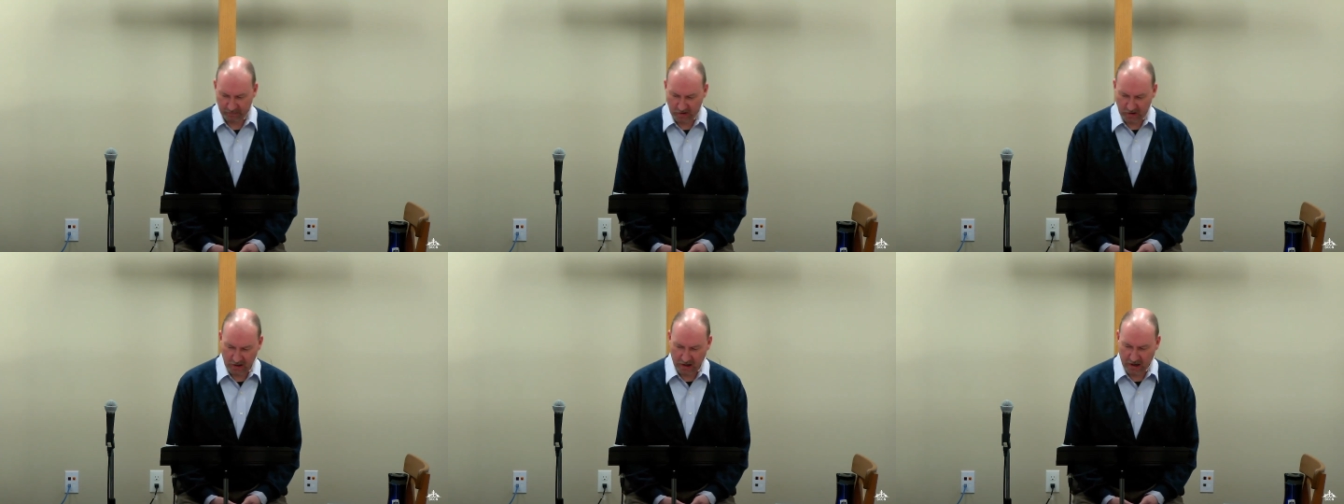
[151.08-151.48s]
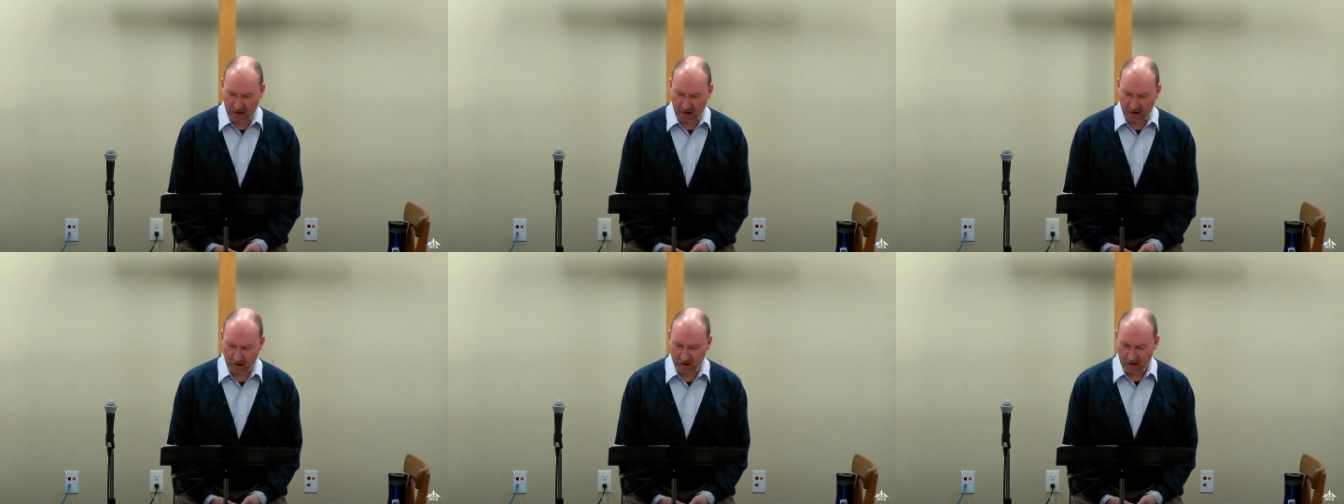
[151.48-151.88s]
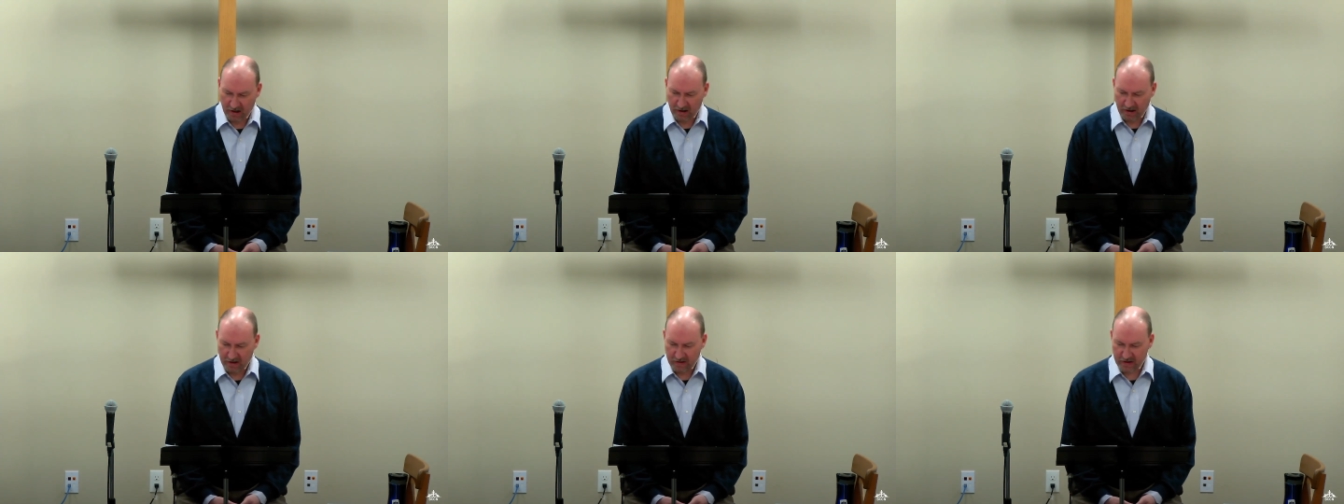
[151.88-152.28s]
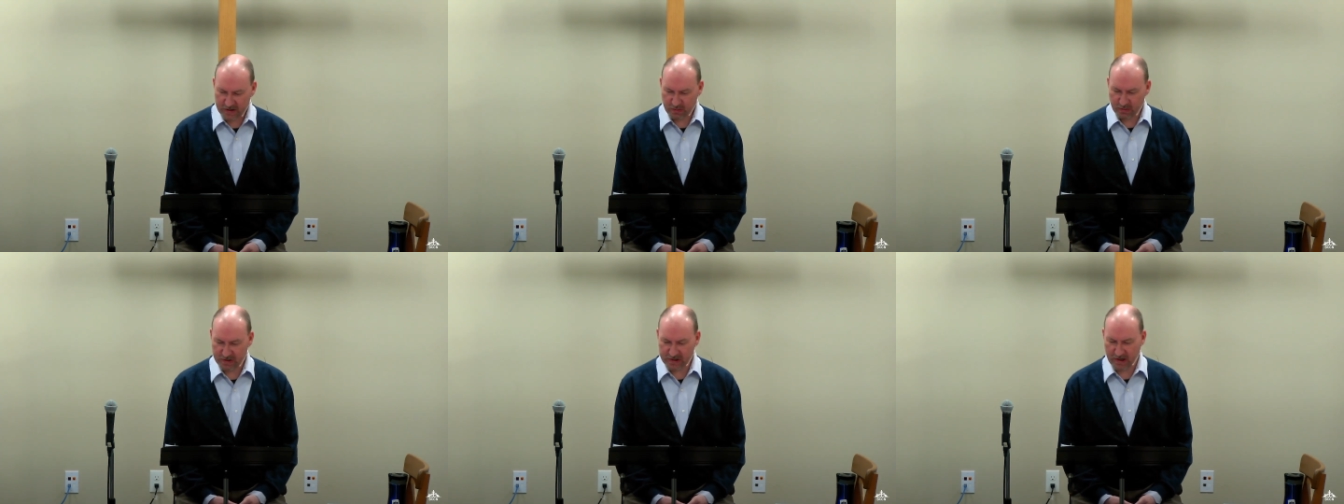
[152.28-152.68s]
Uh, this
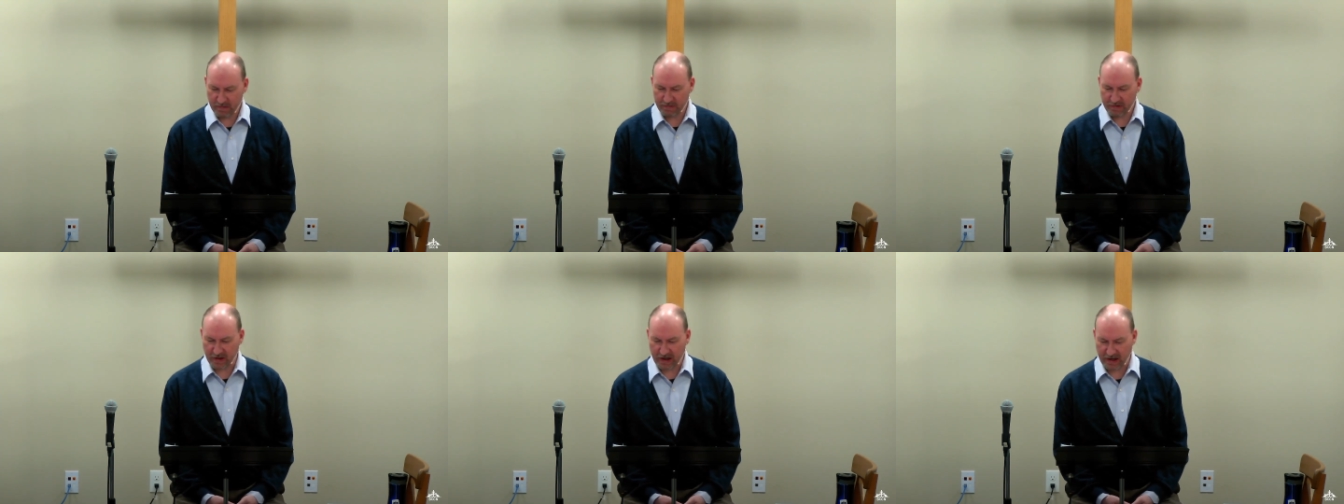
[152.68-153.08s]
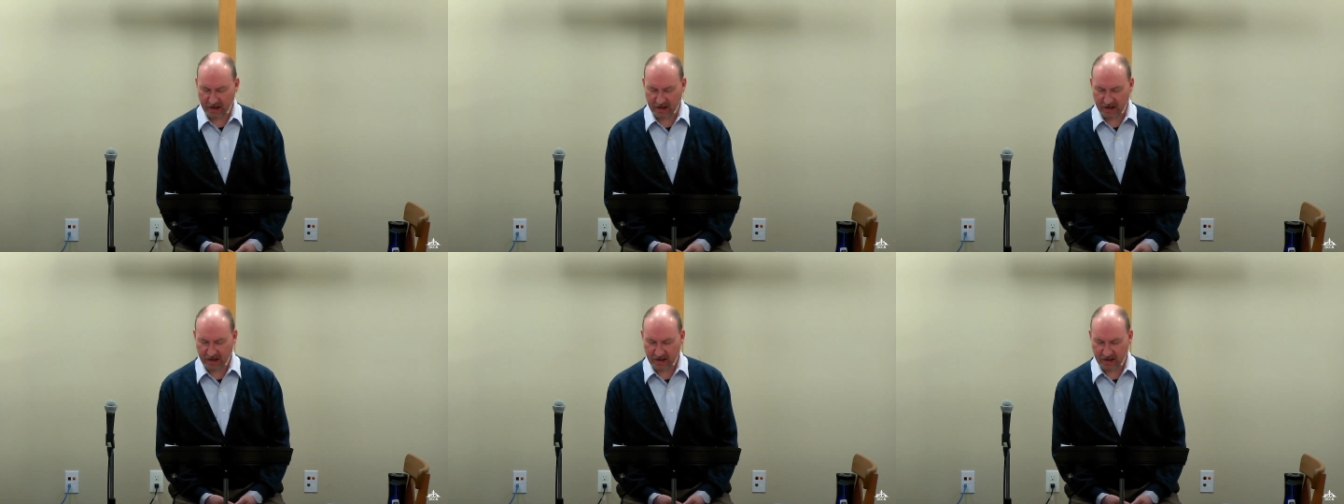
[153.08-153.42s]
was something,